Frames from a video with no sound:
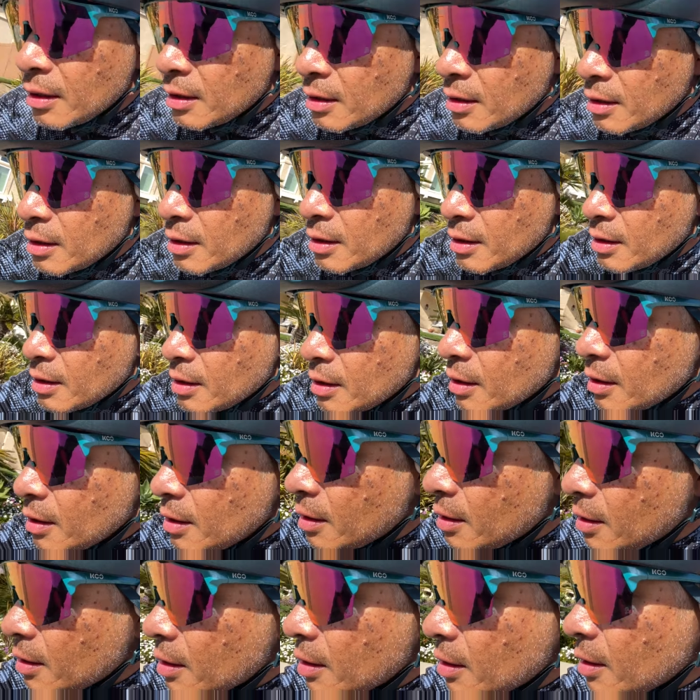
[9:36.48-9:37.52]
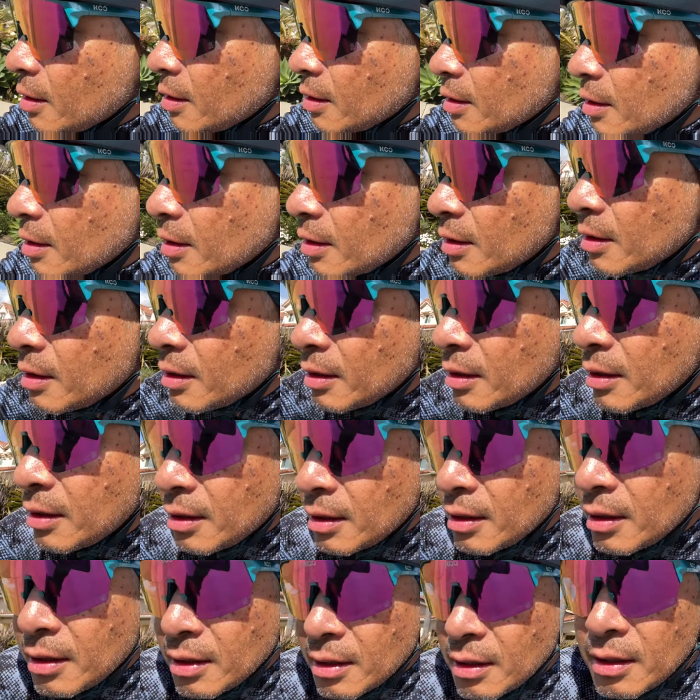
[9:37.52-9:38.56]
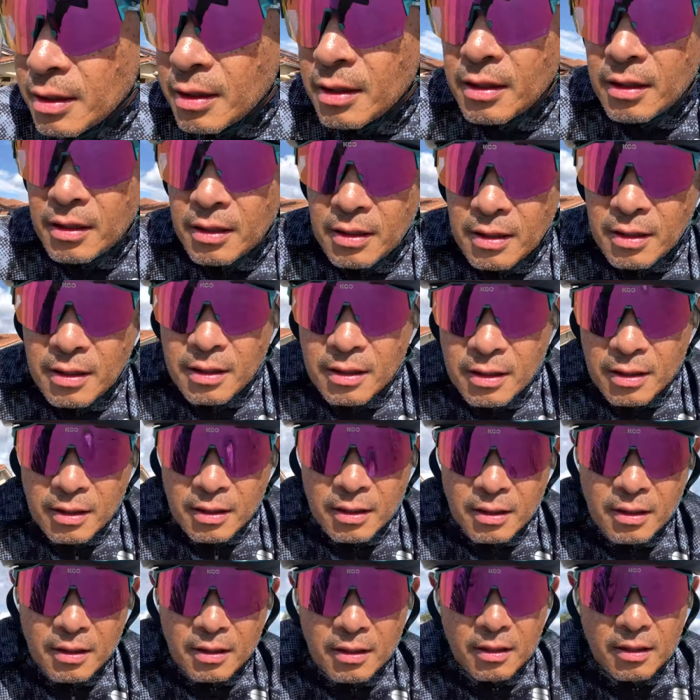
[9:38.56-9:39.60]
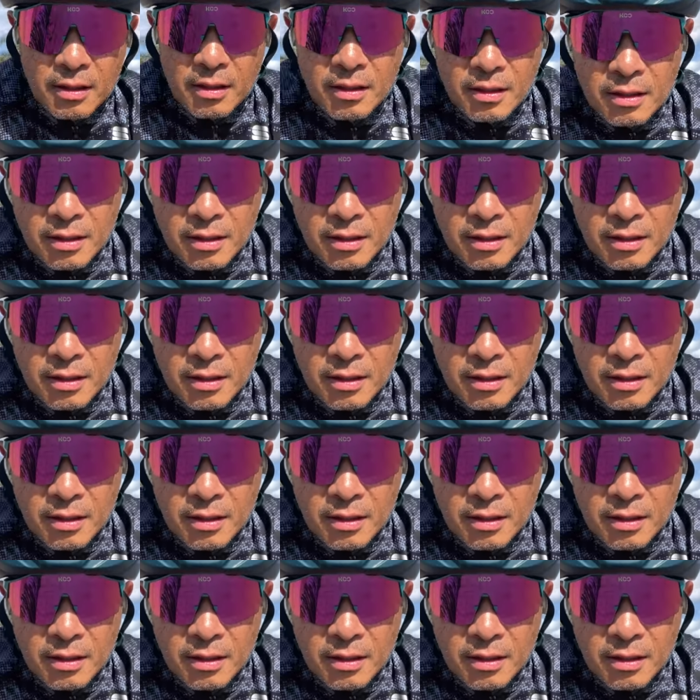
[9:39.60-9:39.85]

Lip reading: you'll probably see him rocking these in some of the Grand Tours.